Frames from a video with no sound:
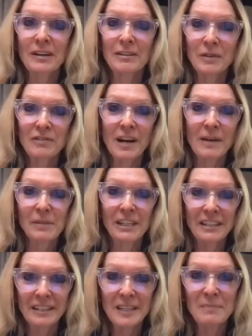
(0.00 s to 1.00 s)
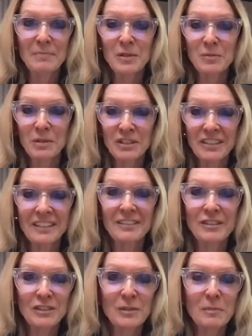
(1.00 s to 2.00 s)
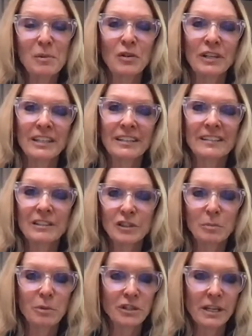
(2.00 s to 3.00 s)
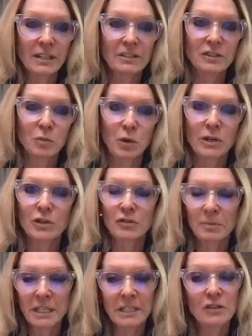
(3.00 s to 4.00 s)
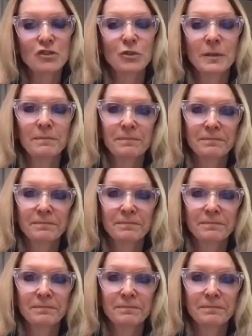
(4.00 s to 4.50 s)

we've got plenty to keep us busy just deploying to protect workers from heat injury.